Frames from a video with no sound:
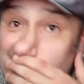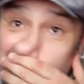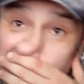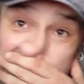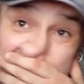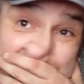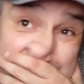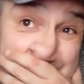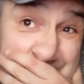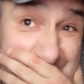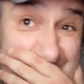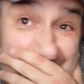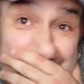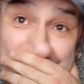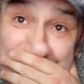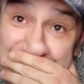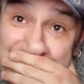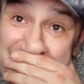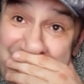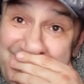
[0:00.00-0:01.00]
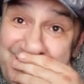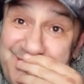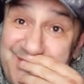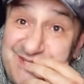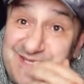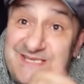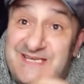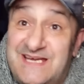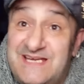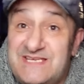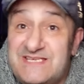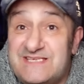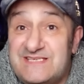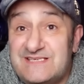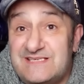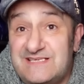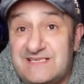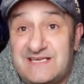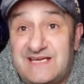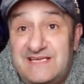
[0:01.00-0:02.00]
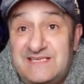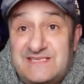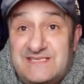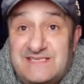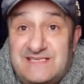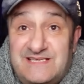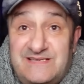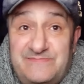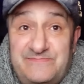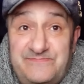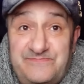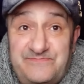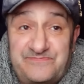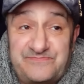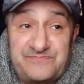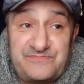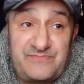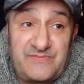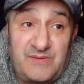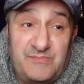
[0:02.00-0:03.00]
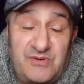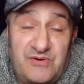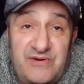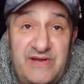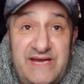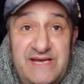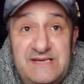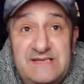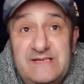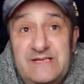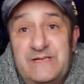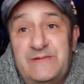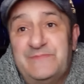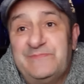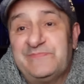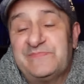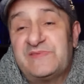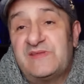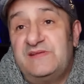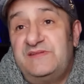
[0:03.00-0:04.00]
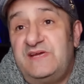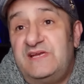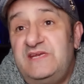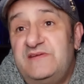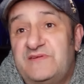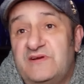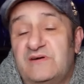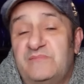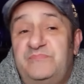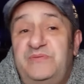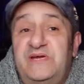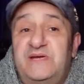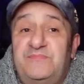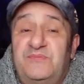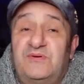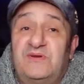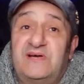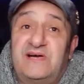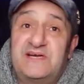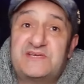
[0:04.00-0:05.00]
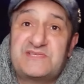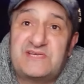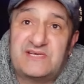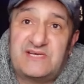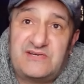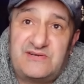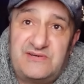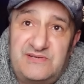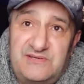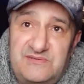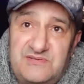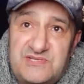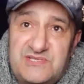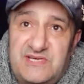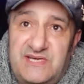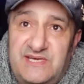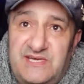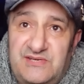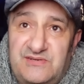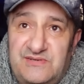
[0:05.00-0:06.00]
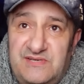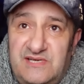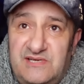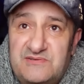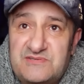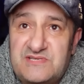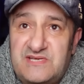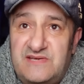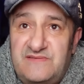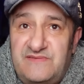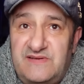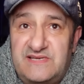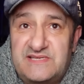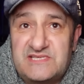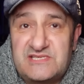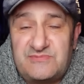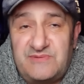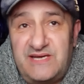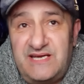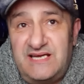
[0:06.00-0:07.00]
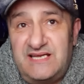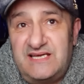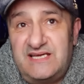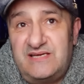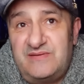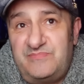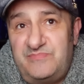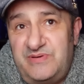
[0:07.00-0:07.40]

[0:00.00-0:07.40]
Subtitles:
But that'll be good. It'll be a good test against Moran. Then you've got Pitbull Isaac Cruz taking on Jose Valenzuela.